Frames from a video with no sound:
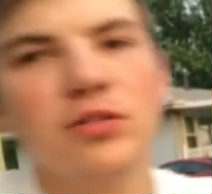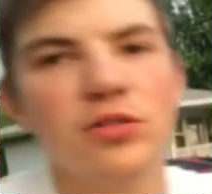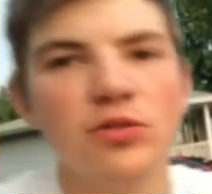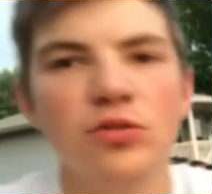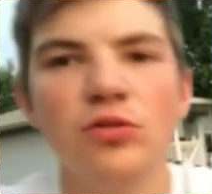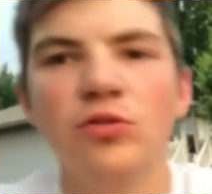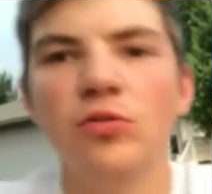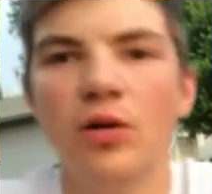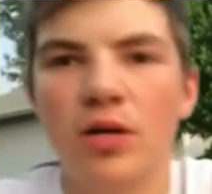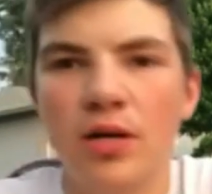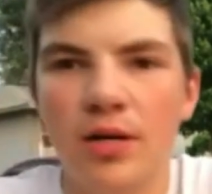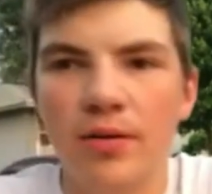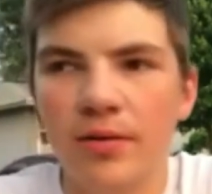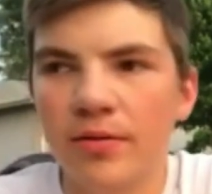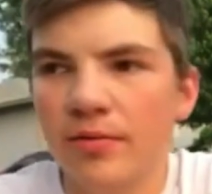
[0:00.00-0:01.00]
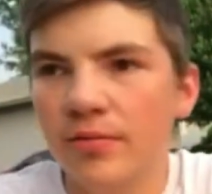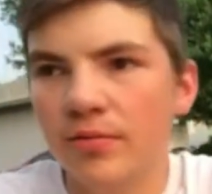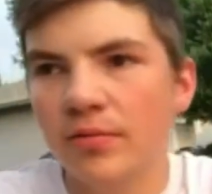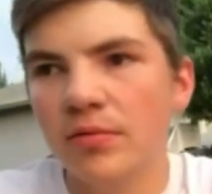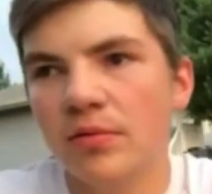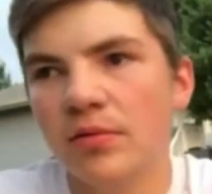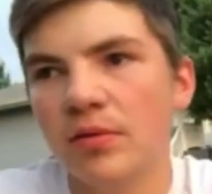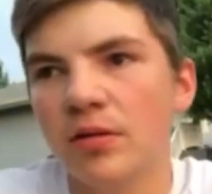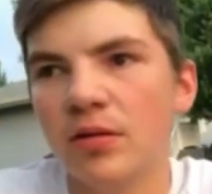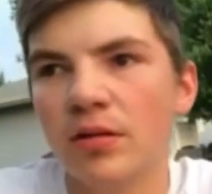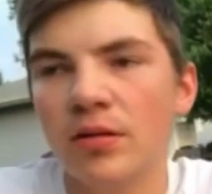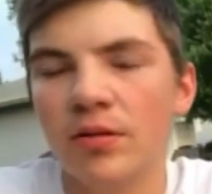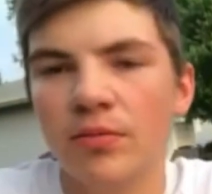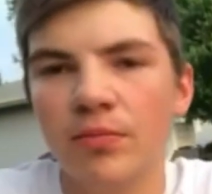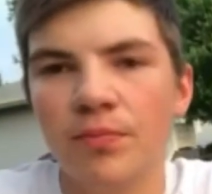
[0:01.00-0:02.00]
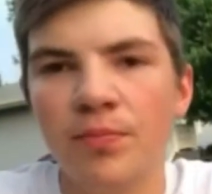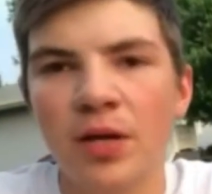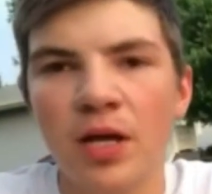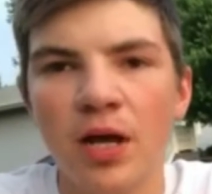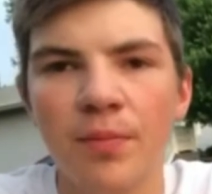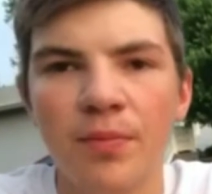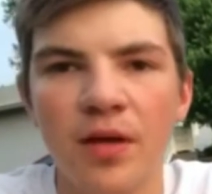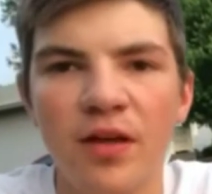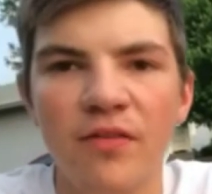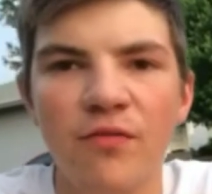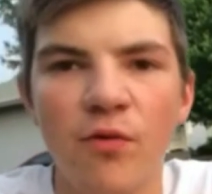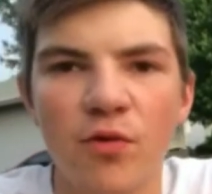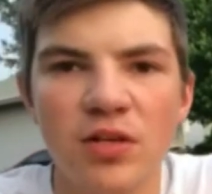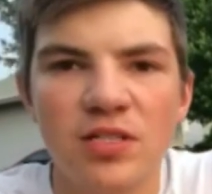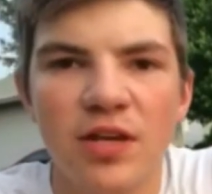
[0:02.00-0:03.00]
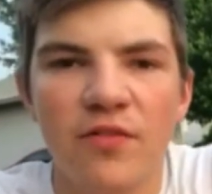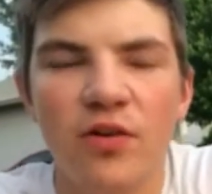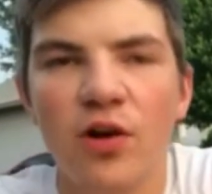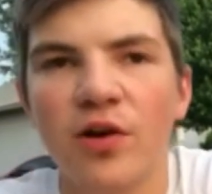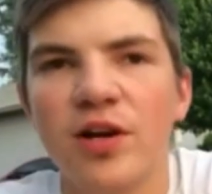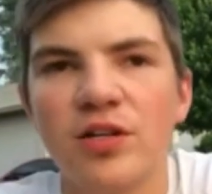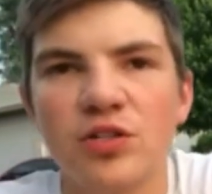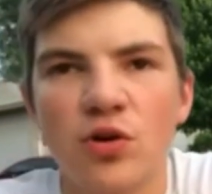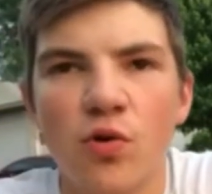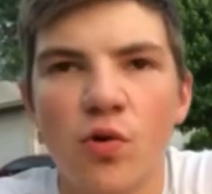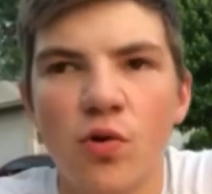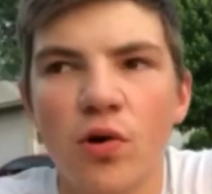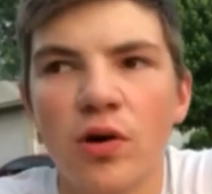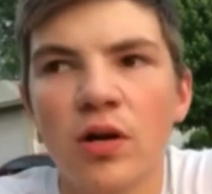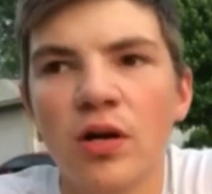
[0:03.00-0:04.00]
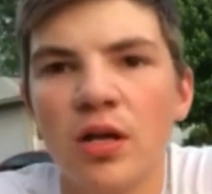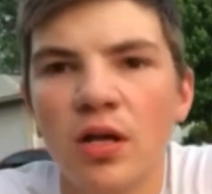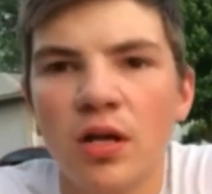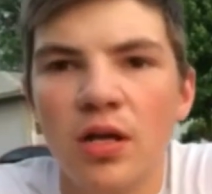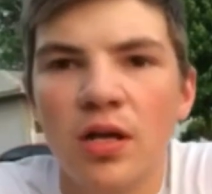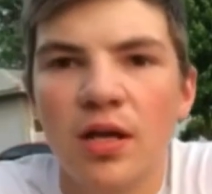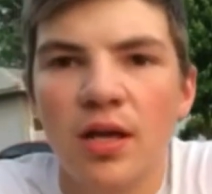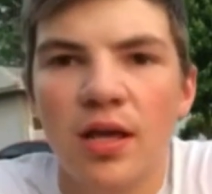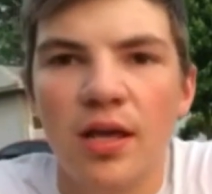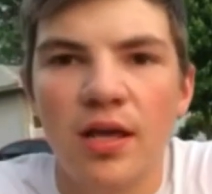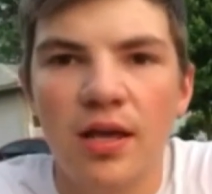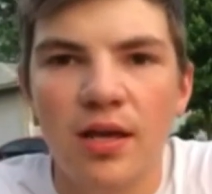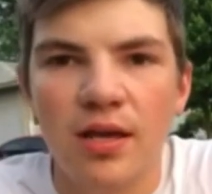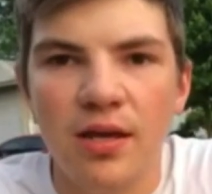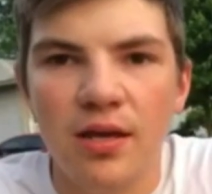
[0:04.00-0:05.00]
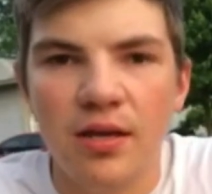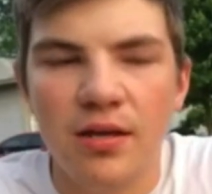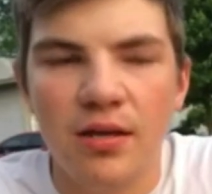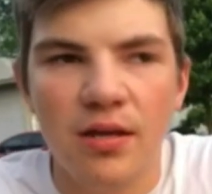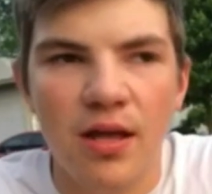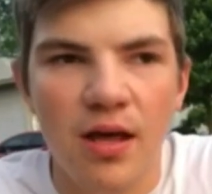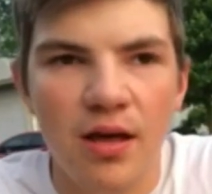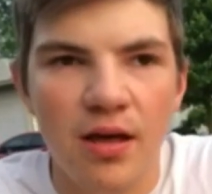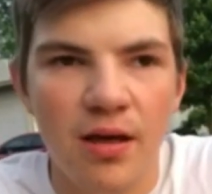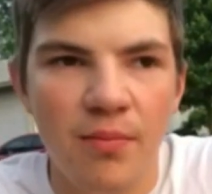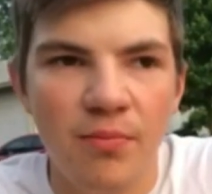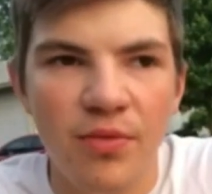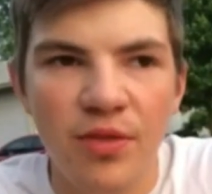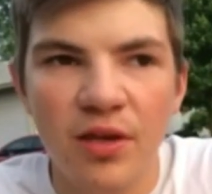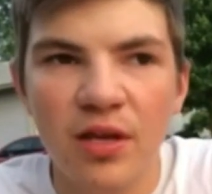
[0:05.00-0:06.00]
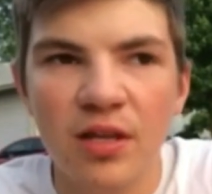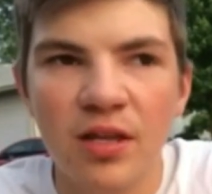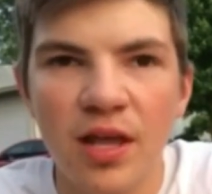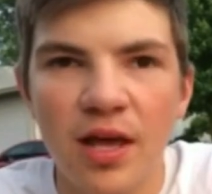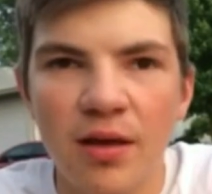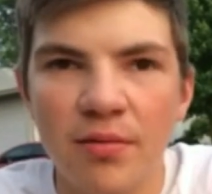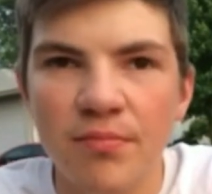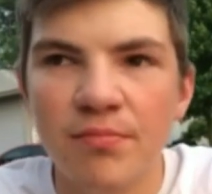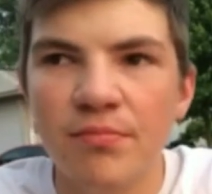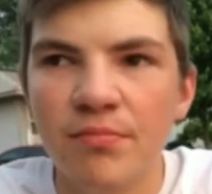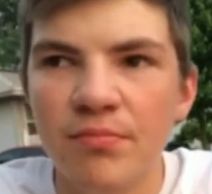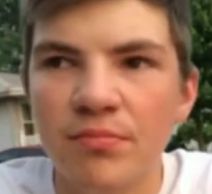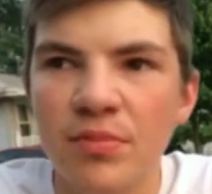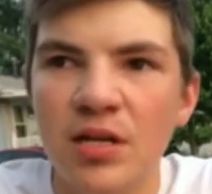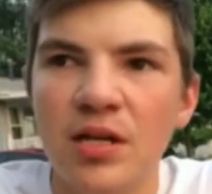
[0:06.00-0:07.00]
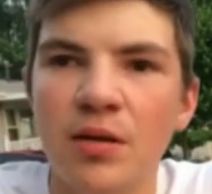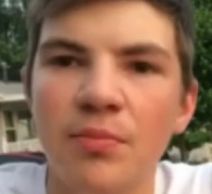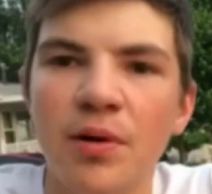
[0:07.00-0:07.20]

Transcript: to uh, pick up a 47RH core, and I'm thinking that me and a